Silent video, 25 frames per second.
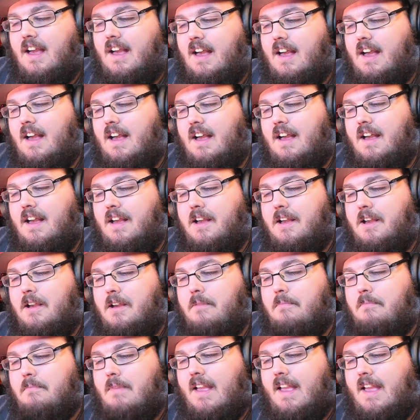
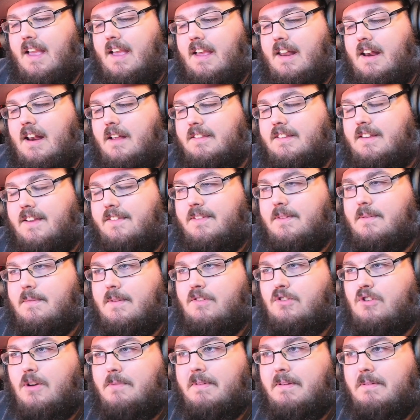And I'll definitely
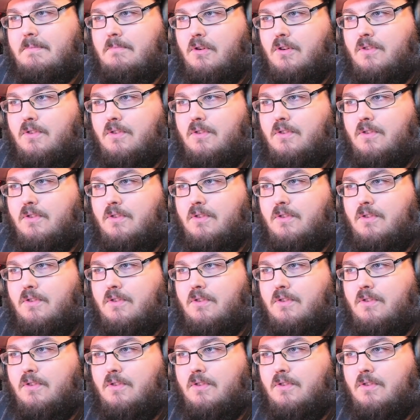be dropping